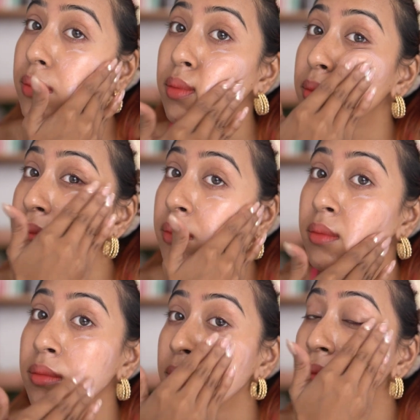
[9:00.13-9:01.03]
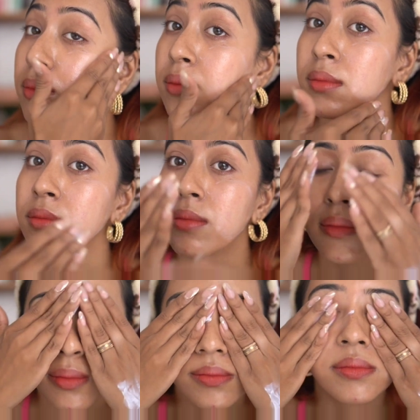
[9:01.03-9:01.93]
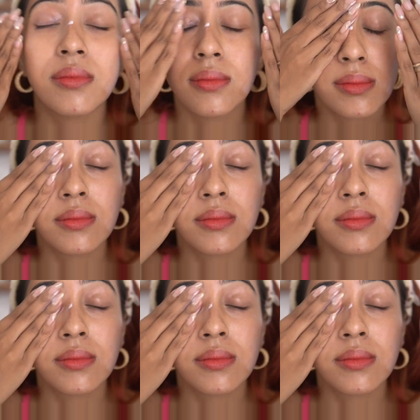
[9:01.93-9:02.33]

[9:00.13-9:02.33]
different. It's like very watery and